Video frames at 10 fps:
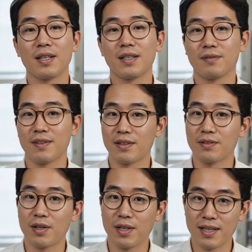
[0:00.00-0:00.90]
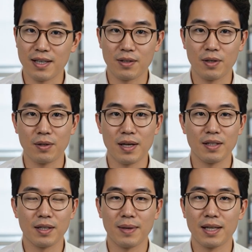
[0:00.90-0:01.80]
effectively creating a two-layer
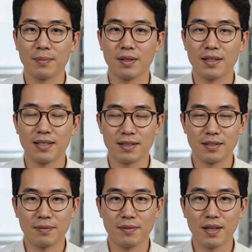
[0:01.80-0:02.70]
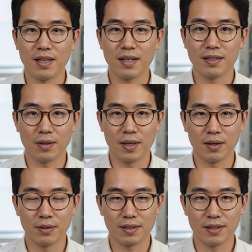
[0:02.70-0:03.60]
compatibility system that
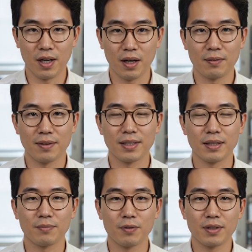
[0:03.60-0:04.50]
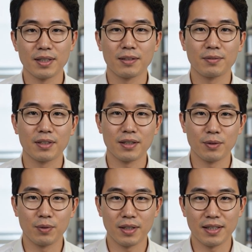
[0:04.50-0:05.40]
allows an ARM64 Linux machine to
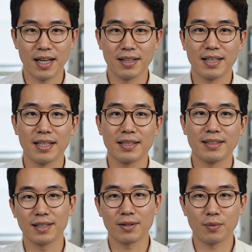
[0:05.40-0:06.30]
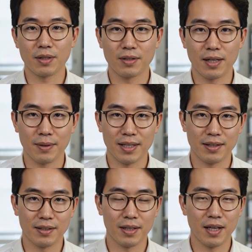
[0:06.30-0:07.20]
run an x86 Windows
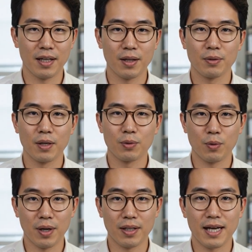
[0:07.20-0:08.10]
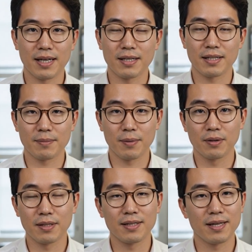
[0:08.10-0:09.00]
application without requiring any of the
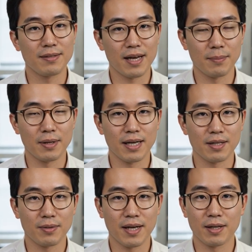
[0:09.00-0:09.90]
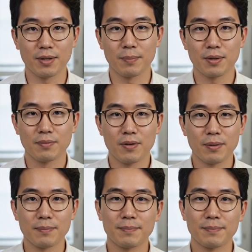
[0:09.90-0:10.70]
components that application was actually built for.